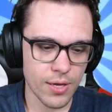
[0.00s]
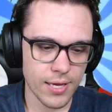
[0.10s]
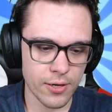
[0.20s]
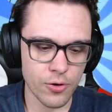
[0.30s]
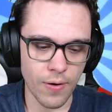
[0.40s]

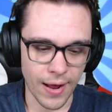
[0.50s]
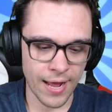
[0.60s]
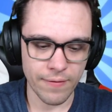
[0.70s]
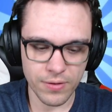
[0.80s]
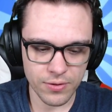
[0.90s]
You
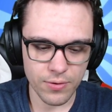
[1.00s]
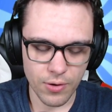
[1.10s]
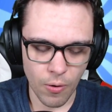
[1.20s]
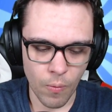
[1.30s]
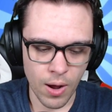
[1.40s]
have to do the
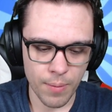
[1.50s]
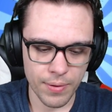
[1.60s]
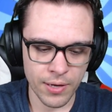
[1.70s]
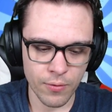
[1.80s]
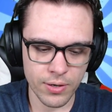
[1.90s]
co-op
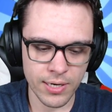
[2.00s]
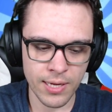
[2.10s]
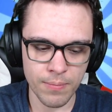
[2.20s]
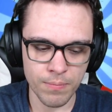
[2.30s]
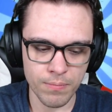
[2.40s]
in order to get
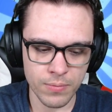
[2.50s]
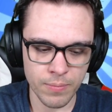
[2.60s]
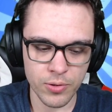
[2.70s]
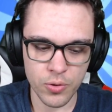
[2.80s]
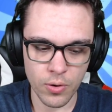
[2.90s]
the
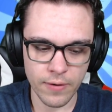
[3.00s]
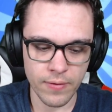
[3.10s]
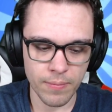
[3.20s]
majority of them.